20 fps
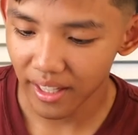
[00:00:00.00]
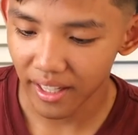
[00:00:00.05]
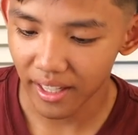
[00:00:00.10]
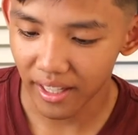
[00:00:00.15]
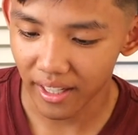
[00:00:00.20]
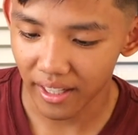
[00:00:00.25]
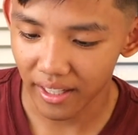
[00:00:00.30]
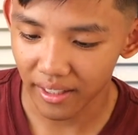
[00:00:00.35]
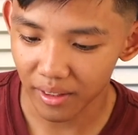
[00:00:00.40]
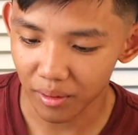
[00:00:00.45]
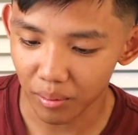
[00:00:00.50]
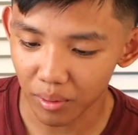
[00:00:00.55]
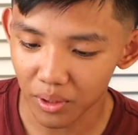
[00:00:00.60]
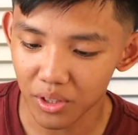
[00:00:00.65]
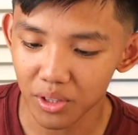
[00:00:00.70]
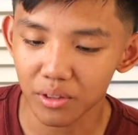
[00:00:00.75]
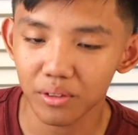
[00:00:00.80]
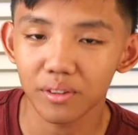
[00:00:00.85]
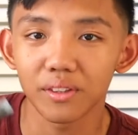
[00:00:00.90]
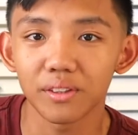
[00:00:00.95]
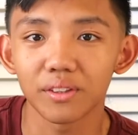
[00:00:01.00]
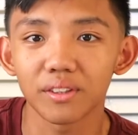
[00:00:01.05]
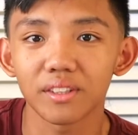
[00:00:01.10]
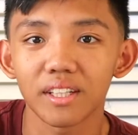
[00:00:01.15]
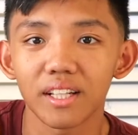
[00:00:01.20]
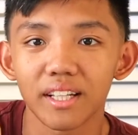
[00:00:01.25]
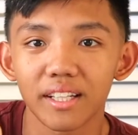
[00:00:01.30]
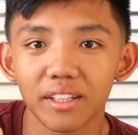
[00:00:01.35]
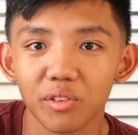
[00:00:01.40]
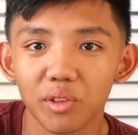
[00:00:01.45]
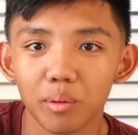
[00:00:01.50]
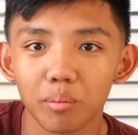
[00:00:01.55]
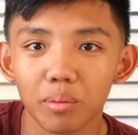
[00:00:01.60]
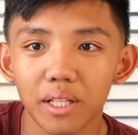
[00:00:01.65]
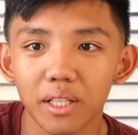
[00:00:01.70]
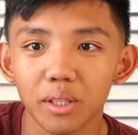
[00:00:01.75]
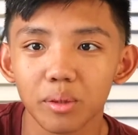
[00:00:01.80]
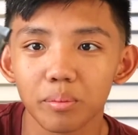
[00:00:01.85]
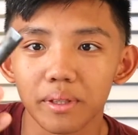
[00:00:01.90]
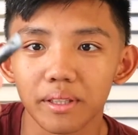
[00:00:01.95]
and a bunch of those like
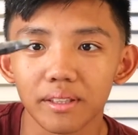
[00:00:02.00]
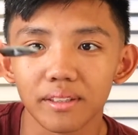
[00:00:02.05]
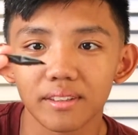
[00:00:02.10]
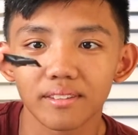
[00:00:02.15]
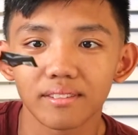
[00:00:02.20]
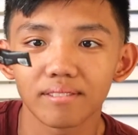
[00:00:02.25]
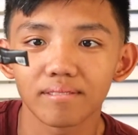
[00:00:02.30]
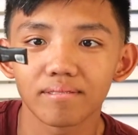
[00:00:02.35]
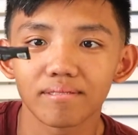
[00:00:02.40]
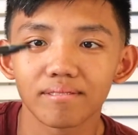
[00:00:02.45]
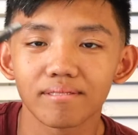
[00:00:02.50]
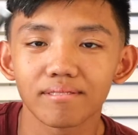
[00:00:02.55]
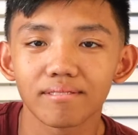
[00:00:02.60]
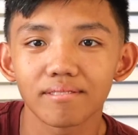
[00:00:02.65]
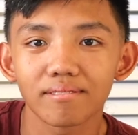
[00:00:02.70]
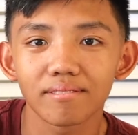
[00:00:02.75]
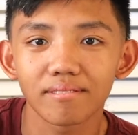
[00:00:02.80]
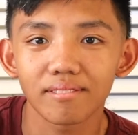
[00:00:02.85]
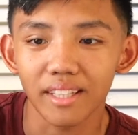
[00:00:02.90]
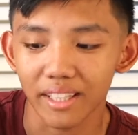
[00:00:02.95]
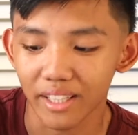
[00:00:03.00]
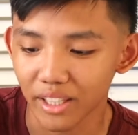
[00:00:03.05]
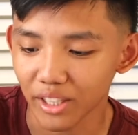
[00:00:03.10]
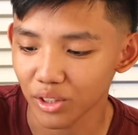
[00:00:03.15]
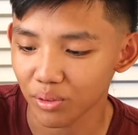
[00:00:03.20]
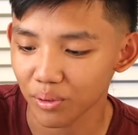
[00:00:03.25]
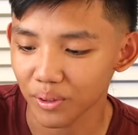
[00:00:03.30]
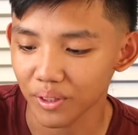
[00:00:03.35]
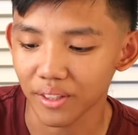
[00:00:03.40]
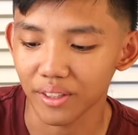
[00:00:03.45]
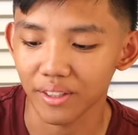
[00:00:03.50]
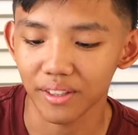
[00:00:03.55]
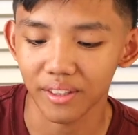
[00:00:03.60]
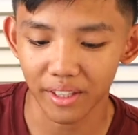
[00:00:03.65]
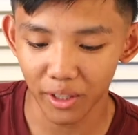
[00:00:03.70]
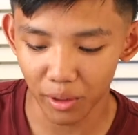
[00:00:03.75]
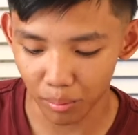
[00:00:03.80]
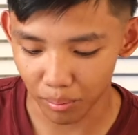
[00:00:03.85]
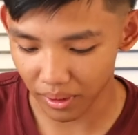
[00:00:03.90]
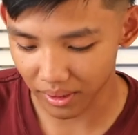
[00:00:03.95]
replacement thingies for the
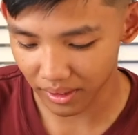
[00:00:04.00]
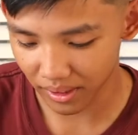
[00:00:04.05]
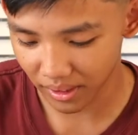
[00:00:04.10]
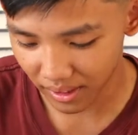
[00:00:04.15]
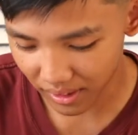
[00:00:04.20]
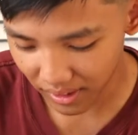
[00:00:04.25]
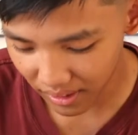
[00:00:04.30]
earbuds.